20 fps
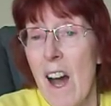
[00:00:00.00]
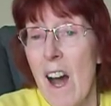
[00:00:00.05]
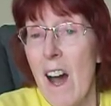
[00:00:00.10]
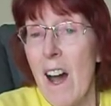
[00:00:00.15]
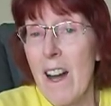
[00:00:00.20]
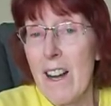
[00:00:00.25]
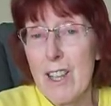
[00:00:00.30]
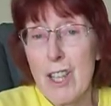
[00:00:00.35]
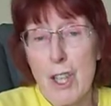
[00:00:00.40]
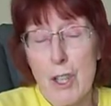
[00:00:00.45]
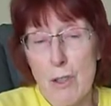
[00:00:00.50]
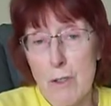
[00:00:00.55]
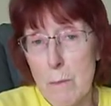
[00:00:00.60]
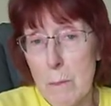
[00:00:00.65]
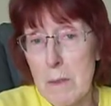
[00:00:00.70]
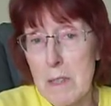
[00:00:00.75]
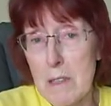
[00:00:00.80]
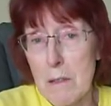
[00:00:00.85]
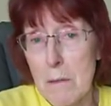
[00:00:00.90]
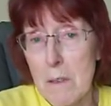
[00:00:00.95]
I should
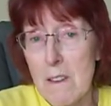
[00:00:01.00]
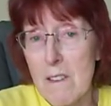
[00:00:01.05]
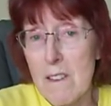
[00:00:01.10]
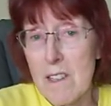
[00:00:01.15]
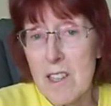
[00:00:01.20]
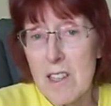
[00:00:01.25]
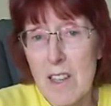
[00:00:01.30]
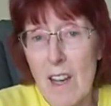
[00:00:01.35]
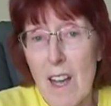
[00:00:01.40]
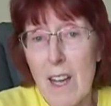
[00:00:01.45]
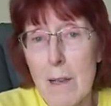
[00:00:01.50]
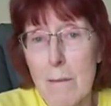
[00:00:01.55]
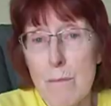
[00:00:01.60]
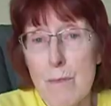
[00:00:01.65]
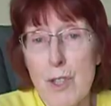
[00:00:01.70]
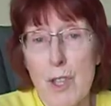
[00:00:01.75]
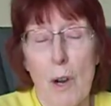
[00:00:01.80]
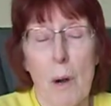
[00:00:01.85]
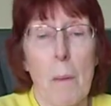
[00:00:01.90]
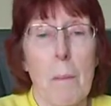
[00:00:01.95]
be doing the
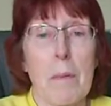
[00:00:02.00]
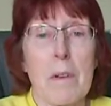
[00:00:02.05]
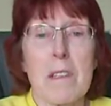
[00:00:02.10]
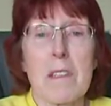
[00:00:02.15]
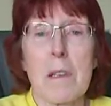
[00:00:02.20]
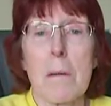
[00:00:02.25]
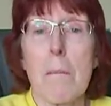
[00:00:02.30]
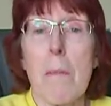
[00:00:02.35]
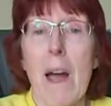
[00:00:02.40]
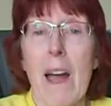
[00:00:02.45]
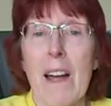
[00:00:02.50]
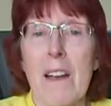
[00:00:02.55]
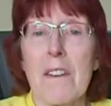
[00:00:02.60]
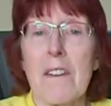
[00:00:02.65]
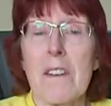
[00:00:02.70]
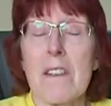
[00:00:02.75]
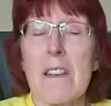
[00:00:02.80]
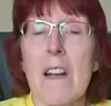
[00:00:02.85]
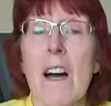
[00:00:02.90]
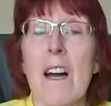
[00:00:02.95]
same job as a man,